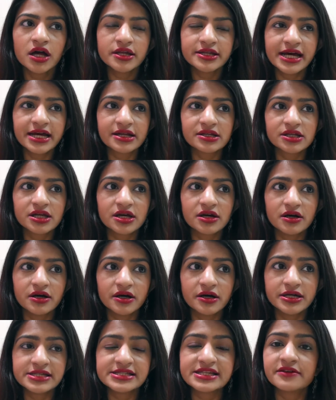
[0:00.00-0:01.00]
that
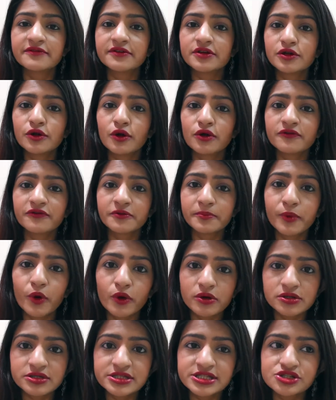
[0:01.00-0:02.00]
is given a lot of
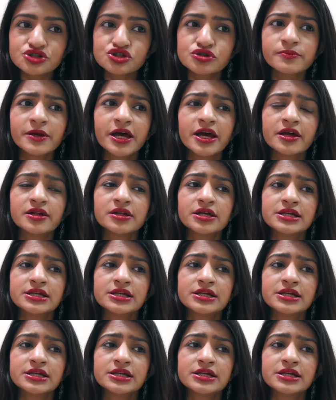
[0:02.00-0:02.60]
importance in Japan.